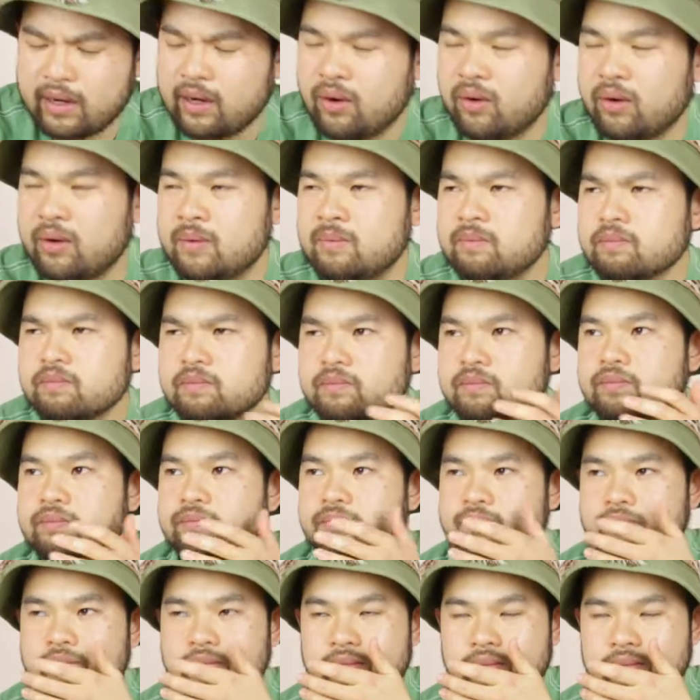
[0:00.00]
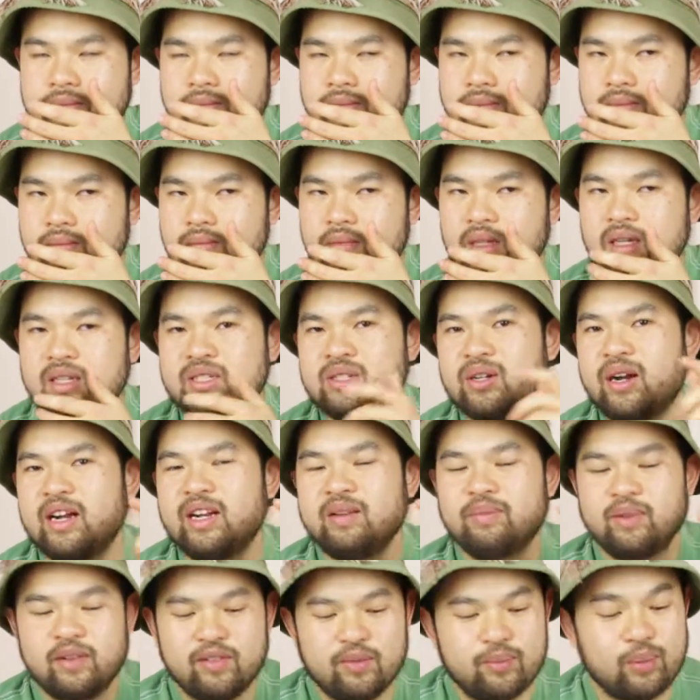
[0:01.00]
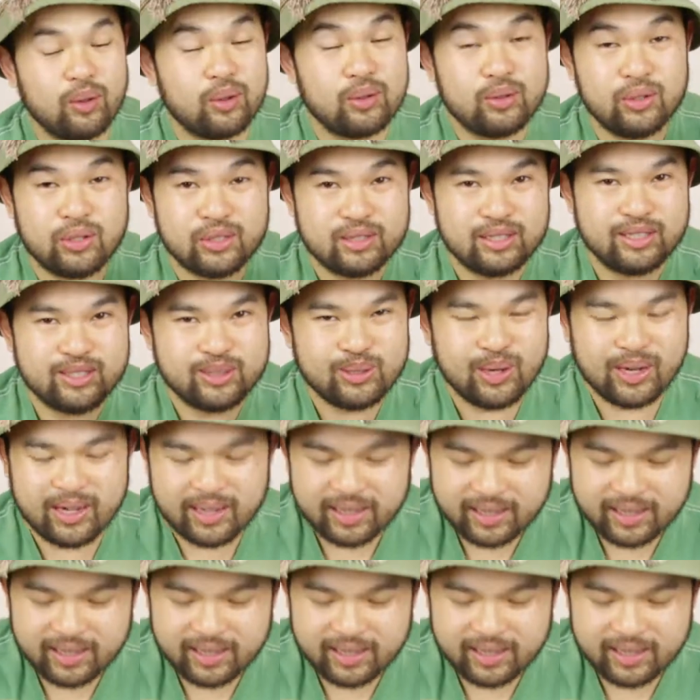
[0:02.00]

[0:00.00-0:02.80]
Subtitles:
hold on. So I had a bit of a blocked nose. Let's try it